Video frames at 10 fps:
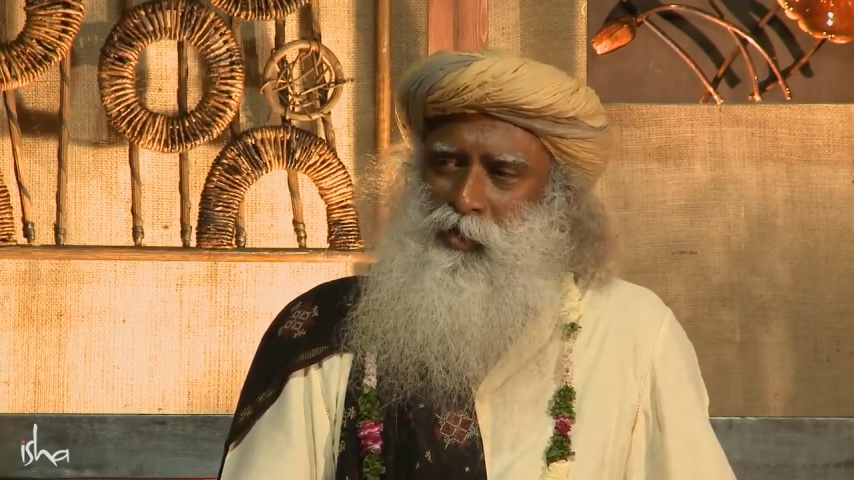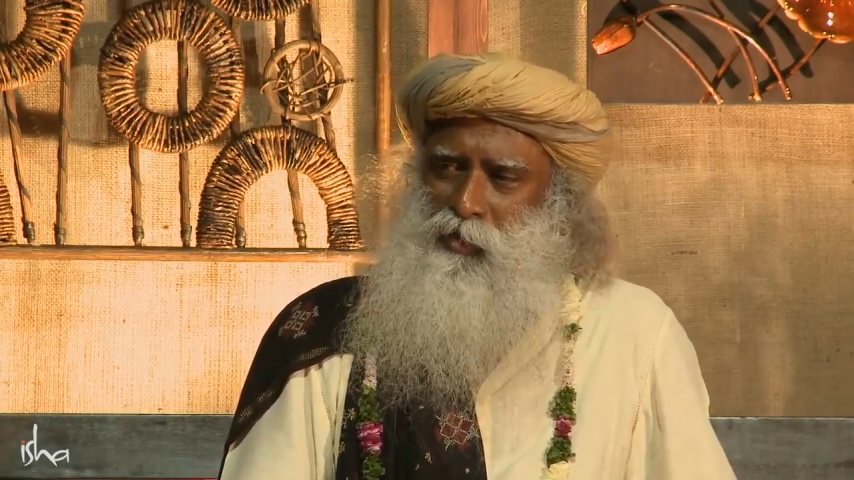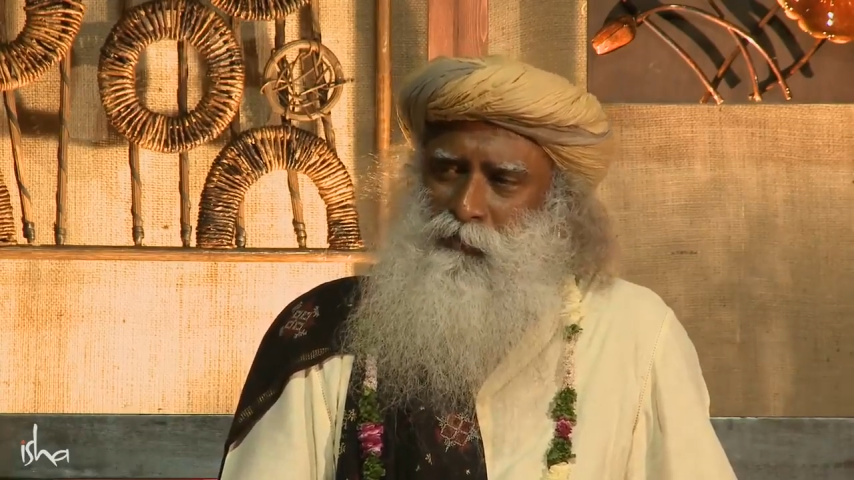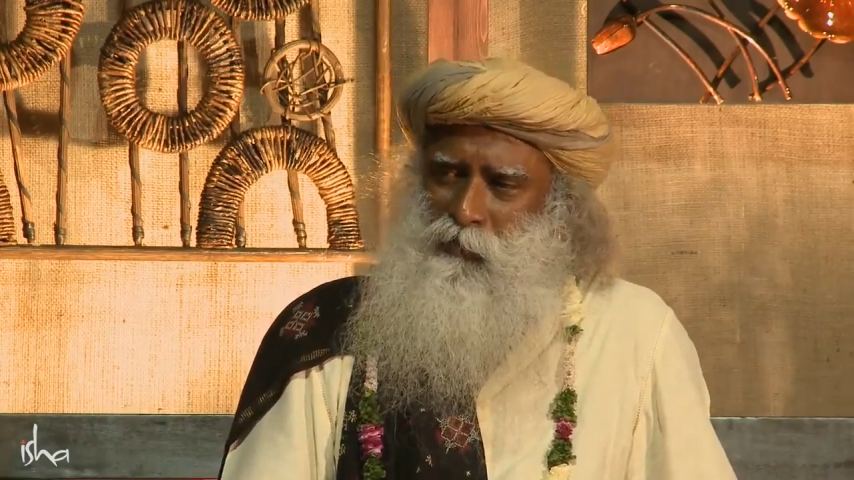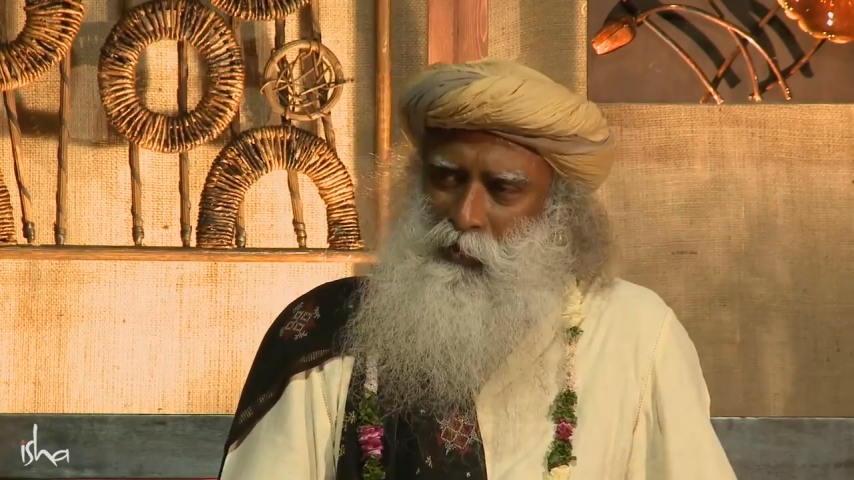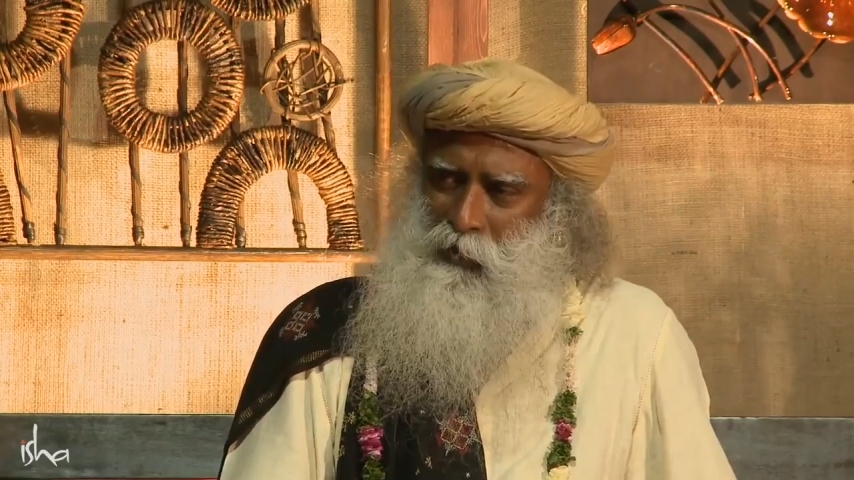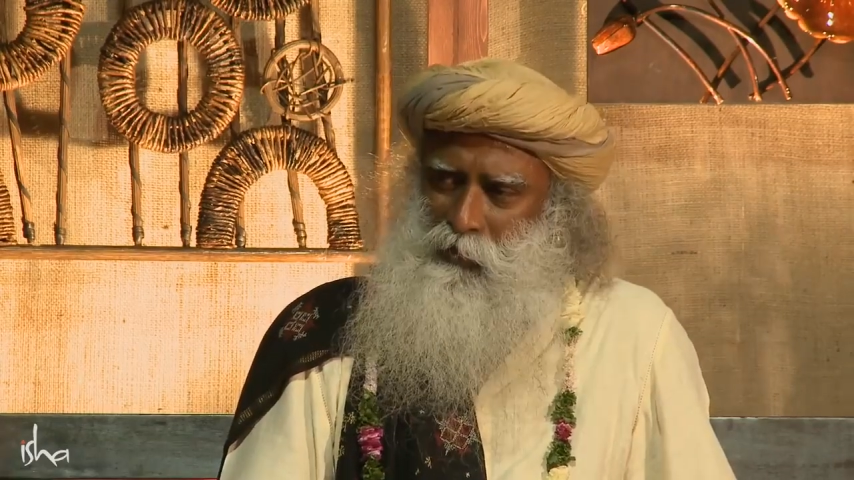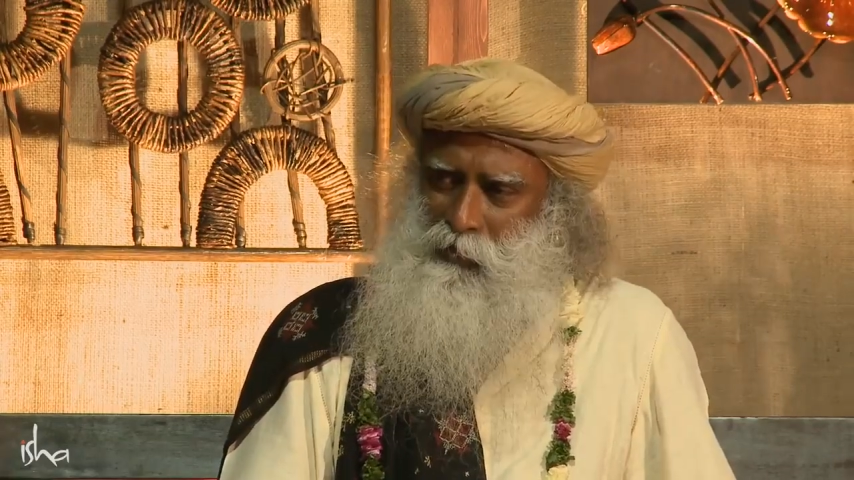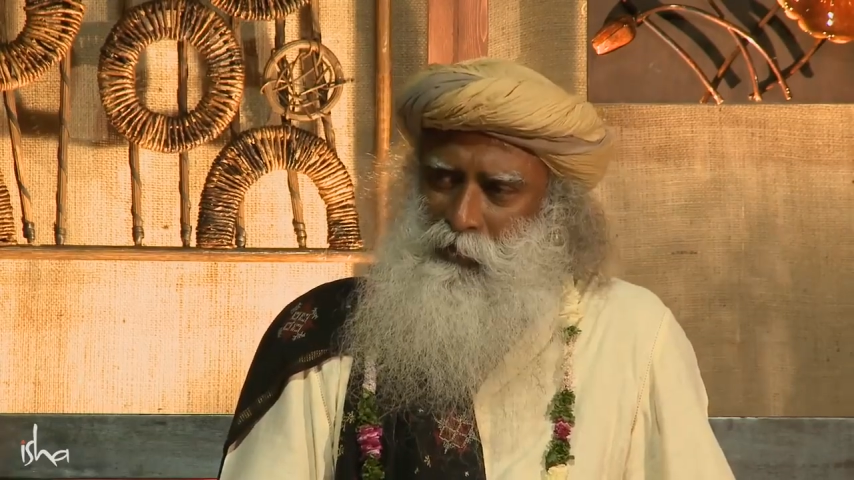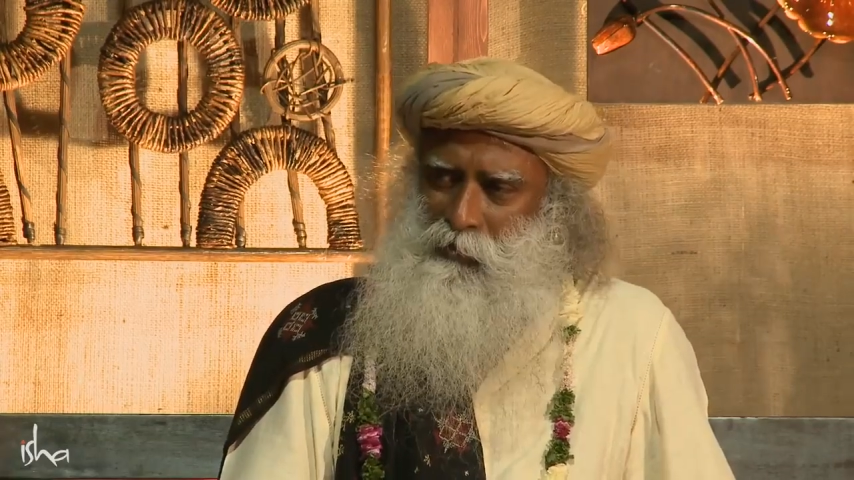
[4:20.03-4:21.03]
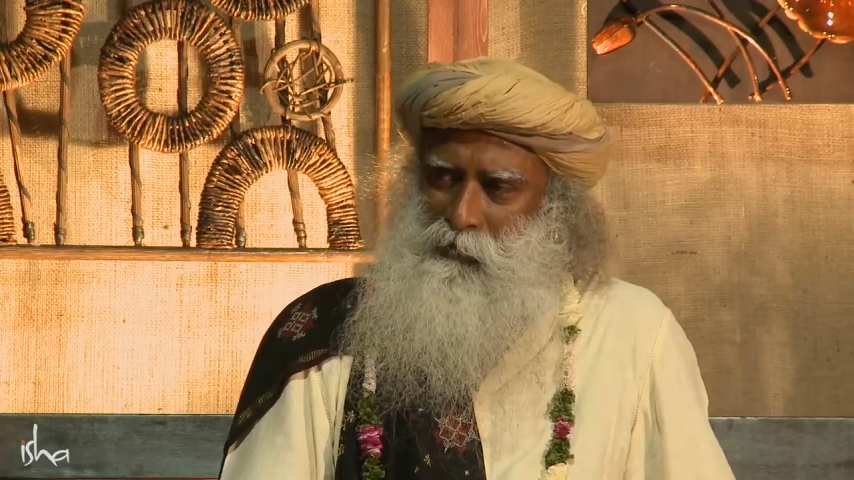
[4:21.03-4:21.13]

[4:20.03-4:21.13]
certificate.